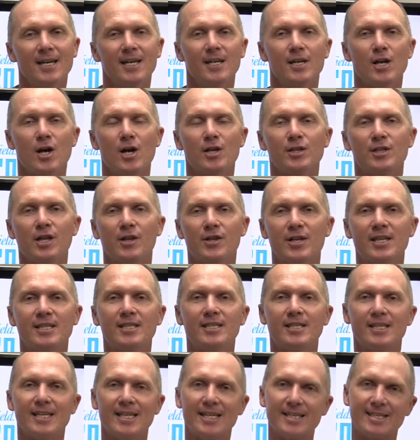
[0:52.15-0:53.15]
knows that
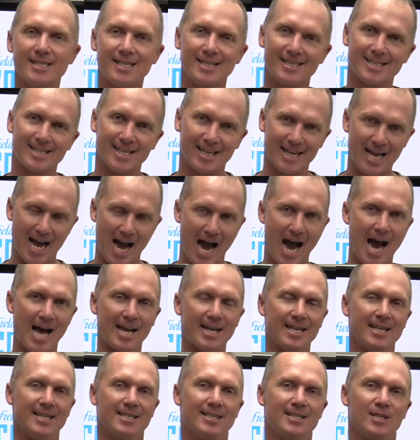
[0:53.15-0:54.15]
this is
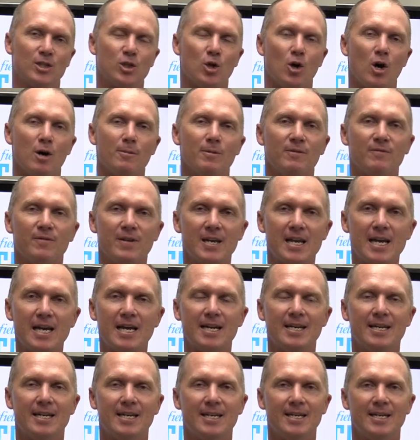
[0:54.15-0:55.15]
cicada time of year.